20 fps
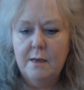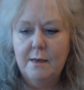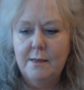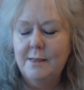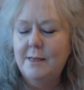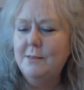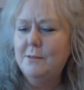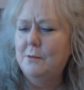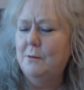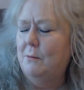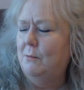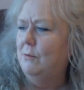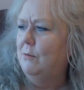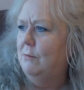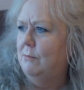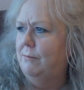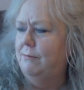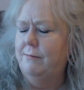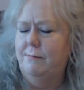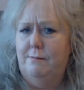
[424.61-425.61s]
And I thought,
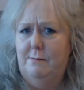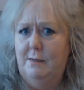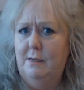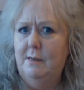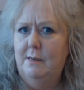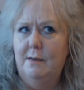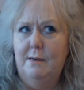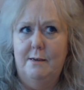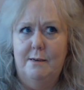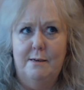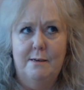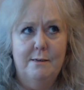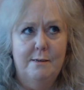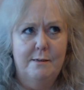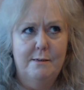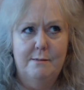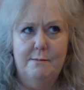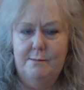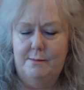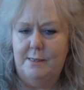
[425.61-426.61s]
whoa.
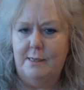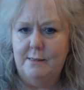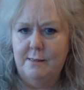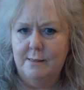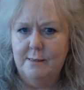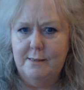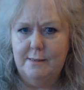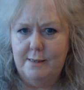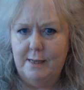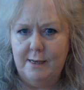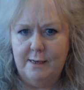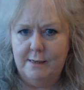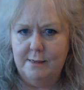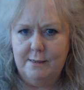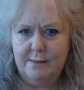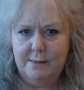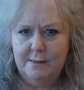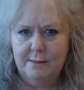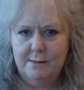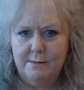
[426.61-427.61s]
I didn't
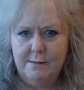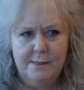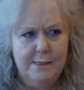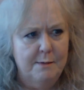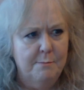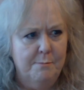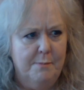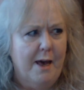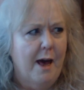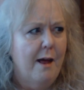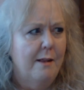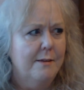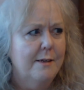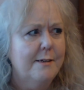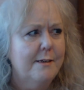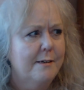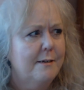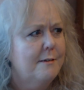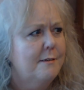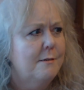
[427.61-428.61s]
think Liam
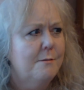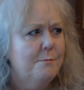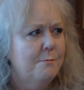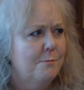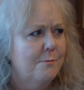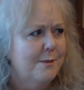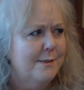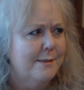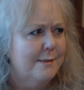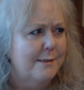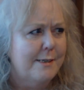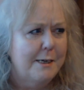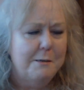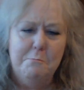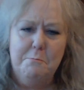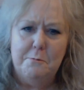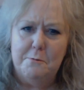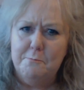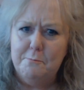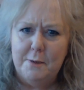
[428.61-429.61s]
Gallagher was the
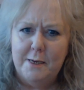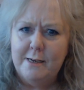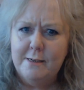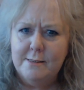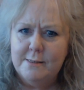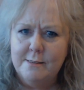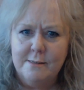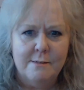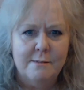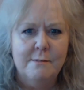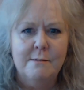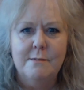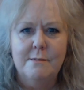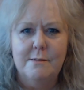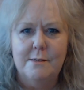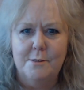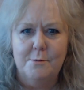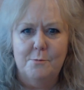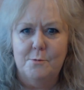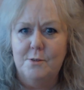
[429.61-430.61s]
type of
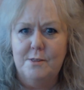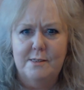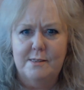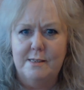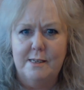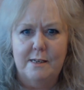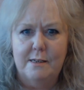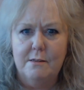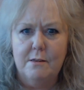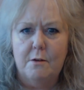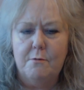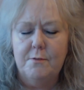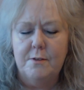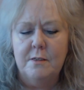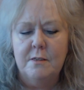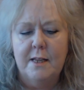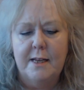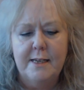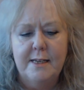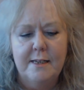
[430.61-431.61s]
person that would say love
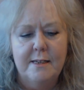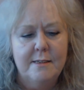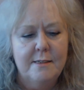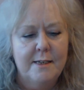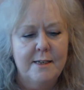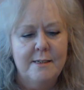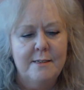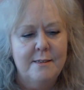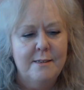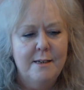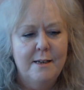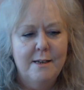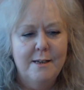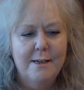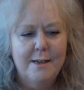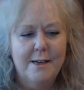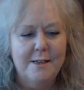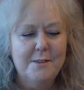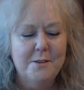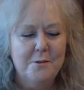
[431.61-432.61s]
and light. And then
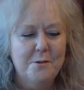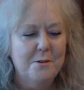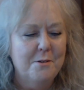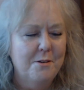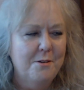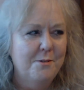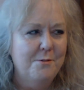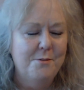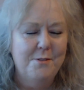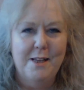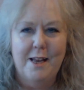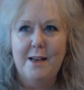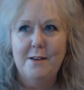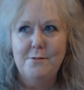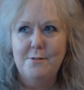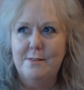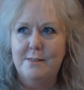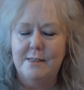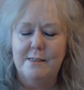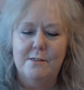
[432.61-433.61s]
I thought,
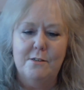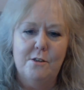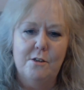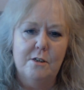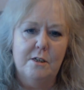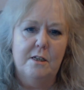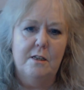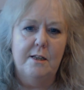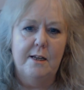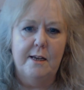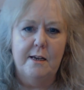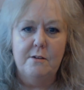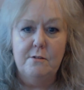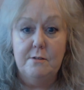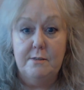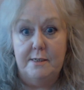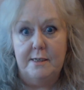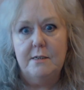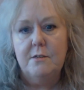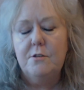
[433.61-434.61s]
how dare you, Colette? How
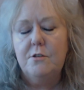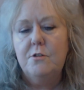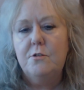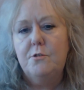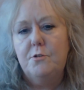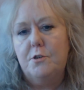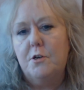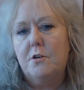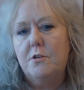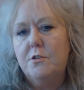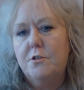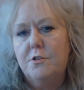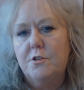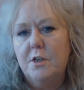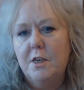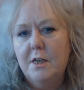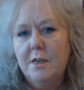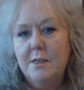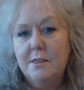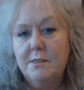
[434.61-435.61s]
dare you
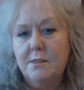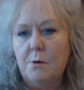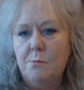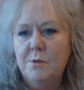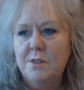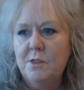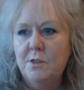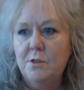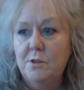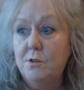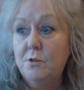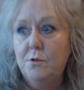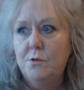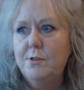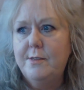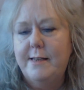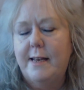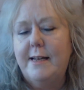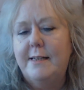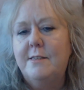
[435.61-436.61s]
judge someone in
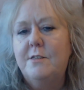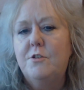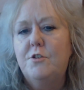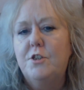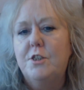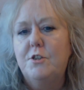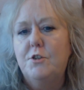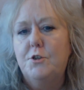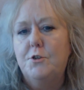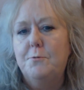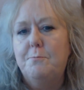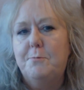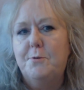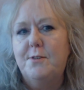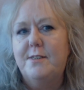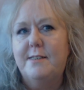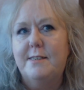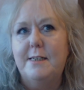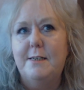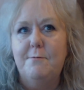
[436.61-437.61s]
whose energies you
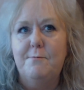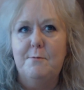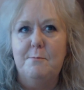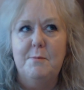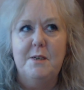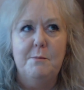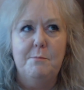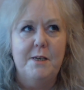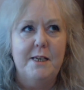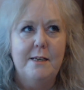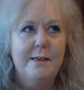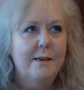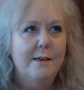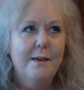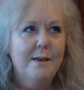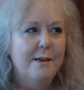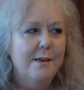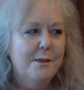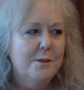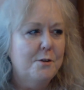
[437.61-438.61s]
perceived maybe
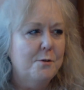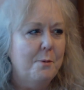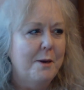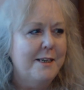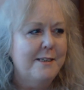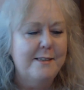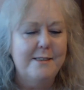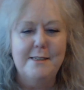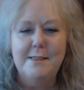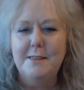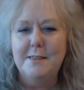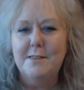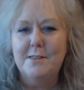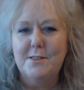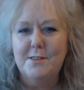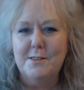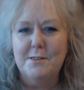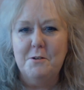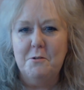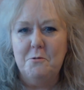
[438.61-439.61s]
twenty
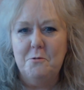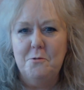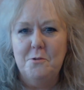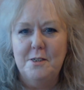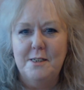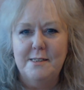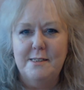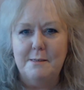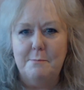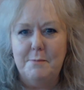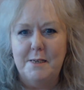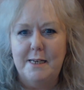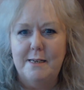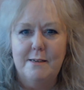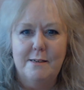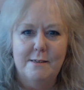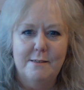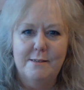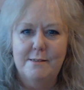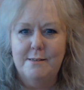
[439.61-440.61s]
years ago as a
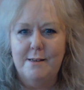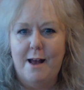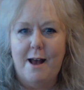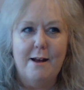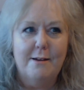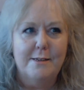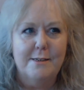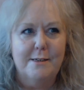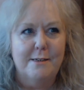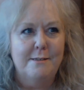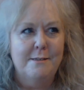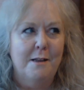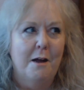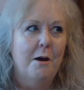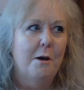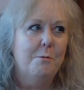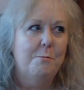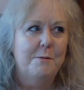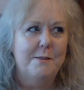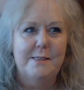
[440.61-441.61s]
bit arrogant,
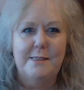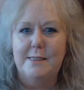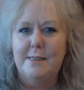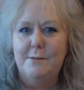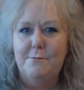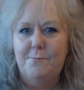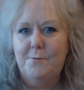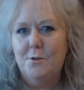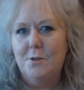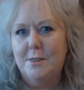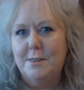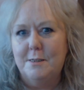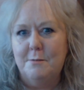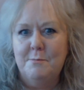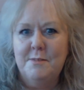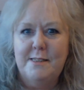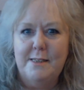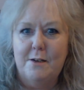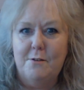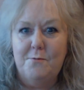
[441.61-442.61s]
uppity, full of
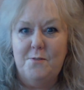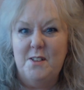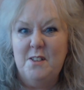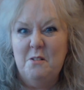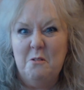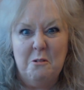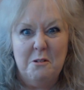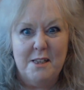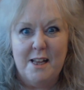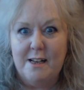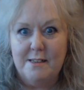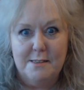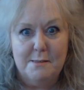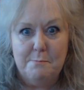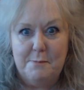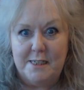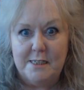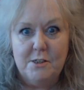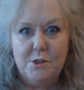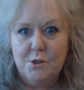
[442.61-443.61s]
themselves and not that
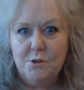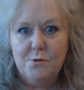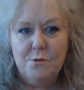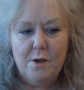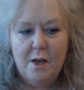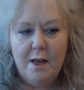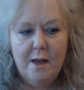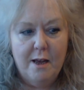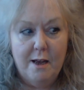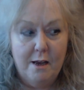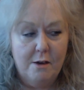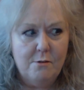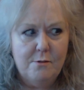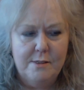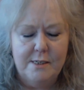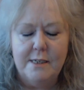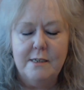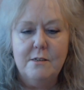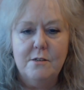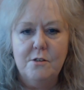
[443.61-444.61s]
spiritual? How
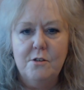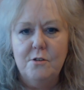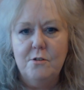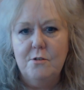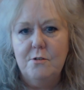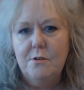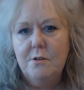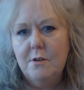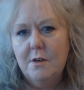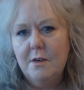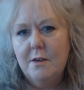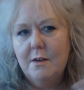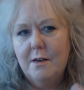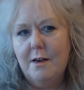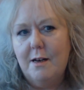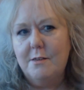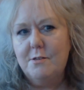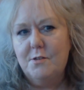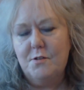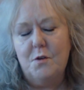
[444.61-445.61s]
dare you
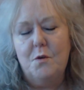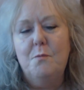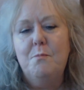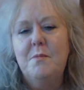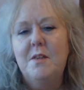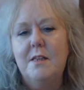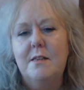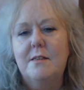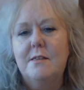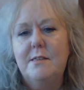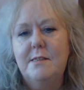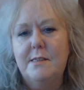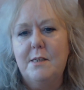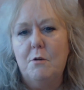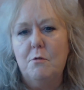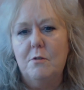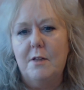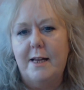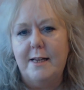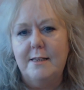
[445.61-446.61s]
assume that they're
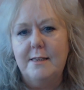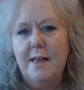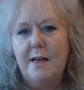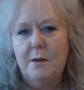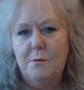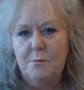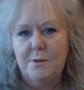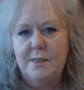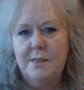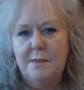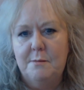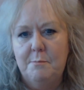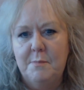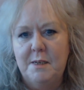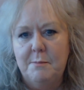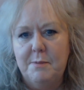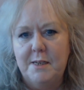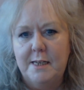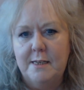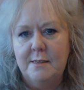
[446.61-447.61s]
still like that when they're
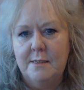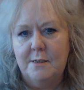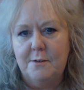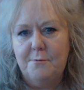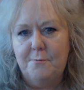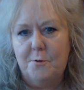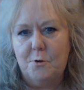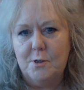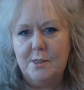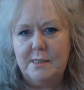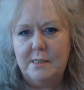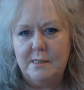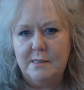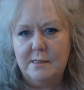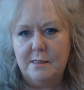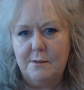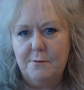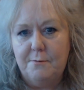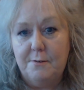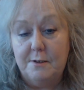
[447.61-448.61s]
maybe in their
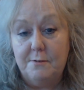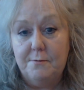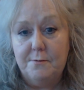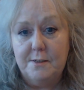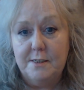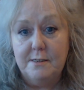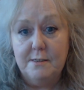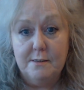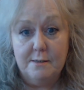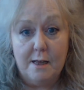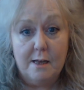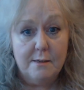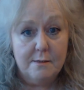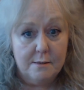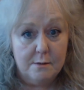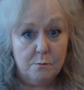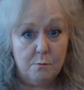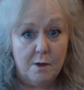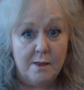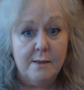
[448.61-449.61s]
forties or fifties?
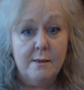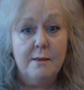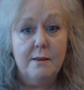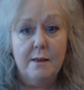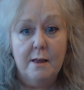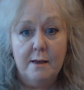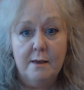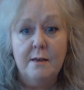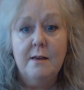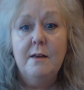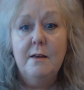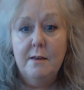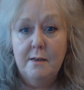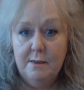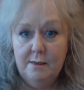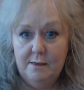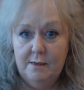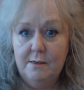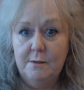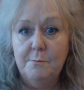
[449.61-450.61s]
That's the one thing.
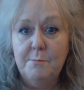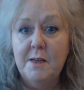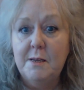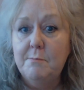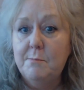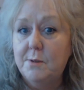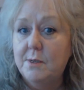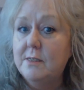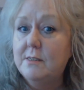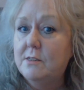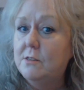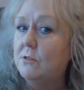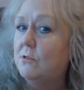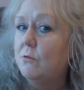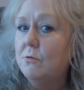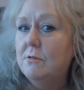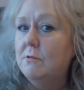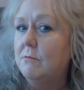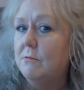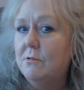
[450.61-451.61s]
Remember,
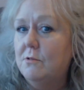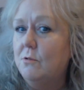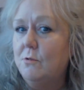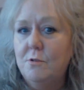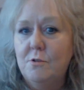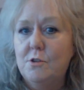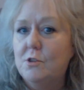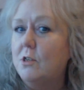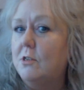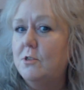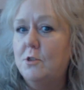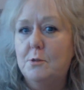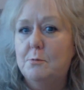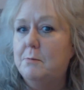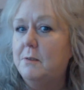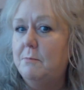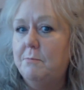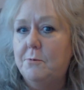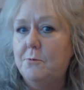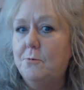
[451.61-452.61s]
don't, don't
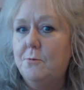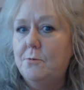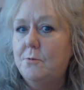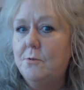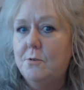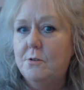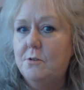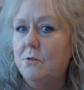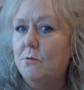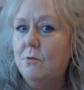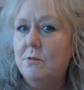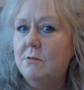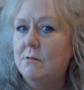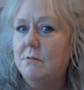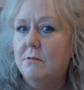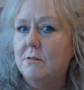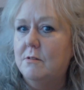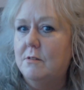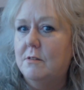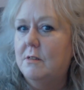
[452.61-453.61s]
judge people.
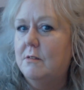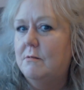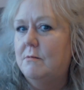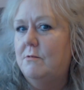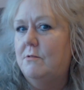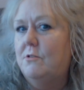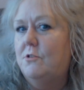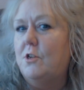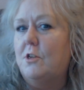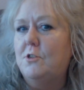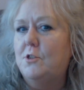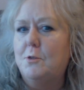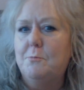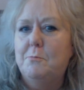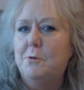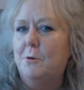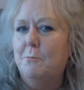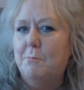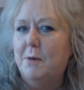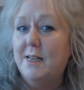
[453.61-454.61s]
Don't judge a
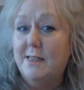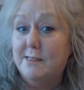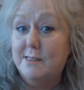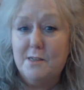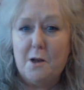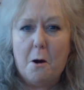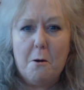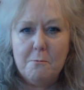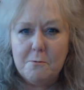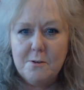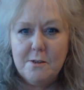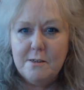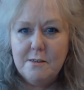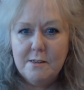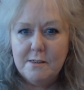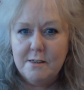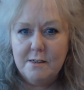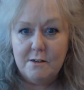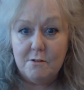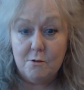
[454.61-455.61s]
book by its
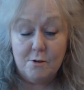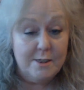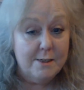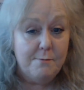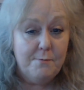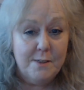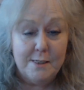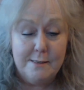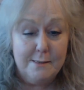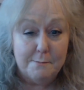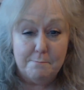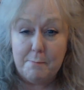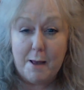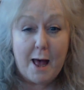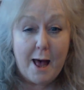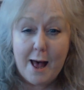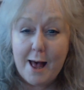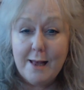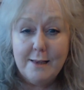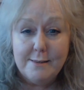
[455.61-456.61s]
cover, or even its
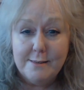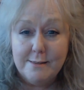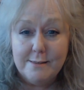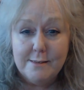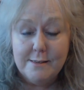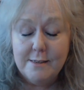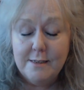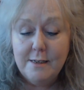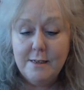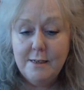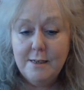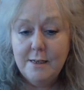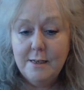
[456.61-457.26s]
past.